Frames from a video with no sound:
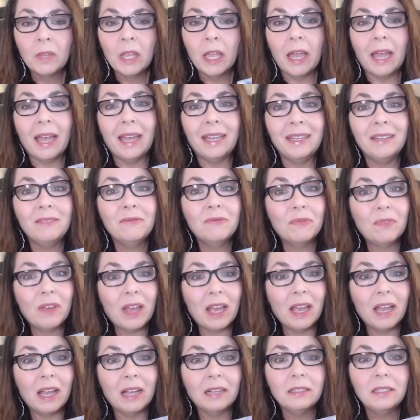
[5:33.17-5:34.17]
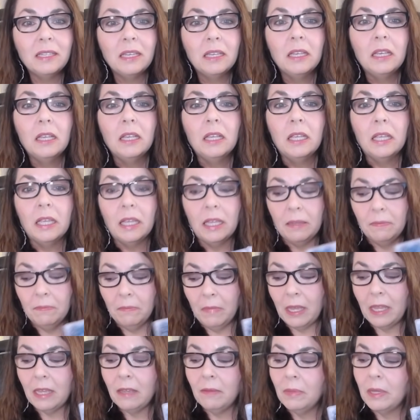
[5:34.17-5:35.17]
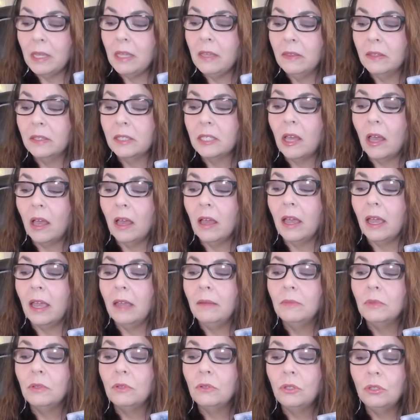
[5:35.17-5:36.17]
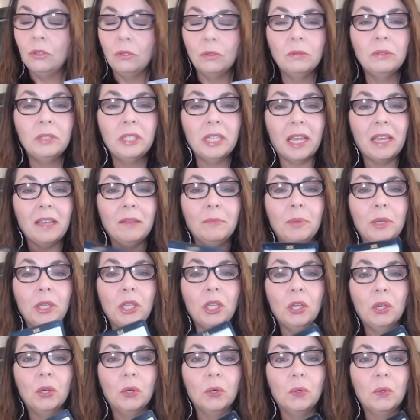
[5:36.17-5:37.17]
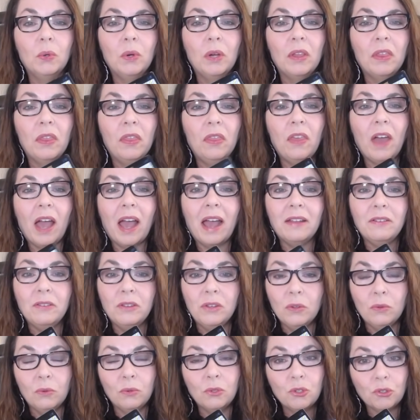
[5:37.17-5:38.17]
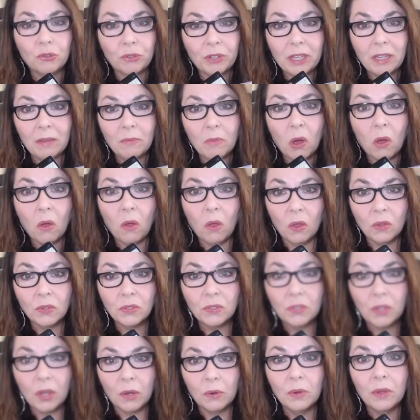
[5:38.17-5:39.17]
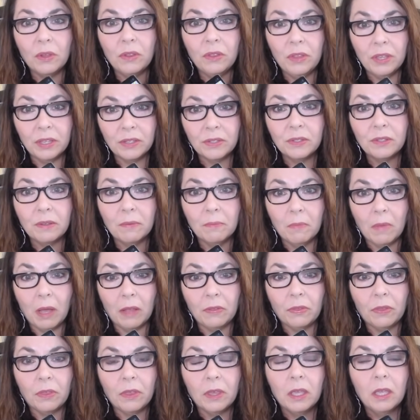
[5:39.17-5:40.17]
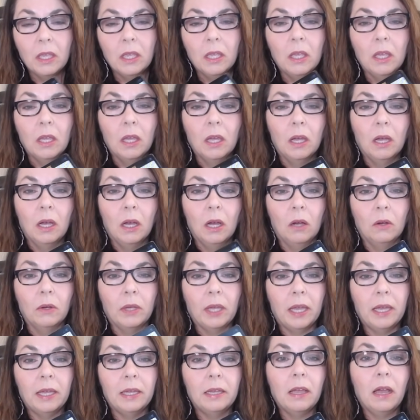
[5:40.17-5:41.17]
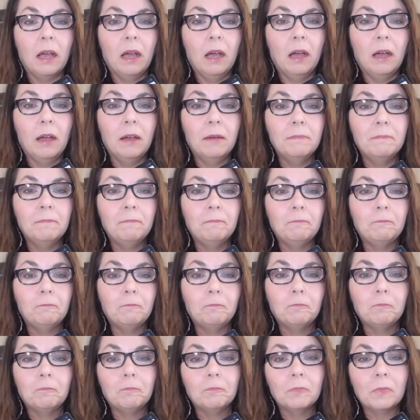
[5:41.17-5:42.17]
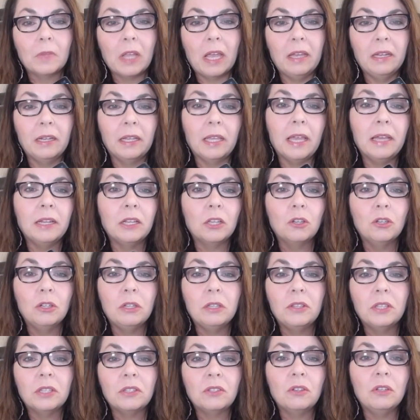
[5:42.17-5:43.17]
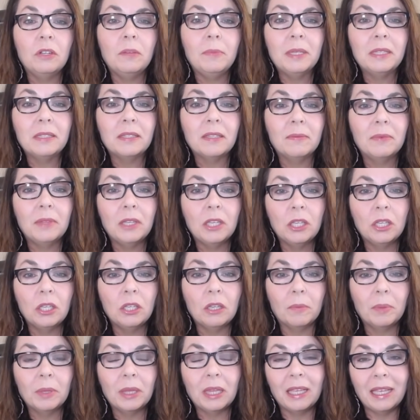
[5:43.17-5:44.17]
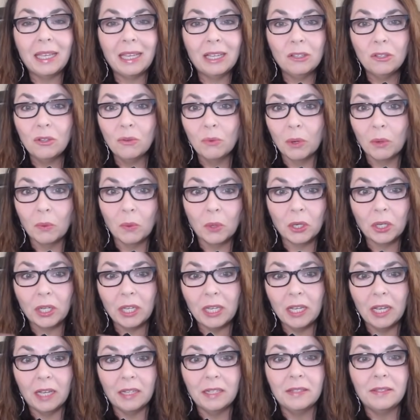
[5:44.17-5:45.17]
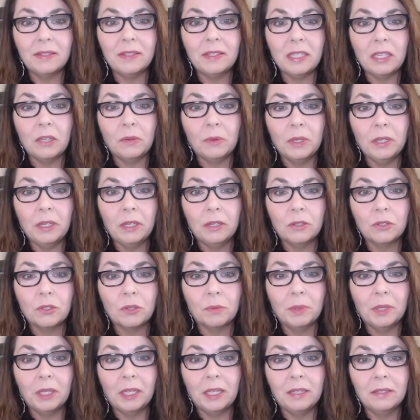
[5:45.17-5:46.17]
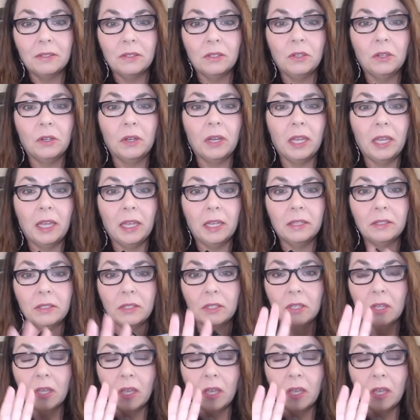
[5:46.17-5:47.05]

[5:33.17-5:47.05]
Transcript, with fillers: And in fact, it may be the time to debut that new dream also this month. Okay. And again, this could have been something, a plan you were working on in secret. Here's your plans in your hand.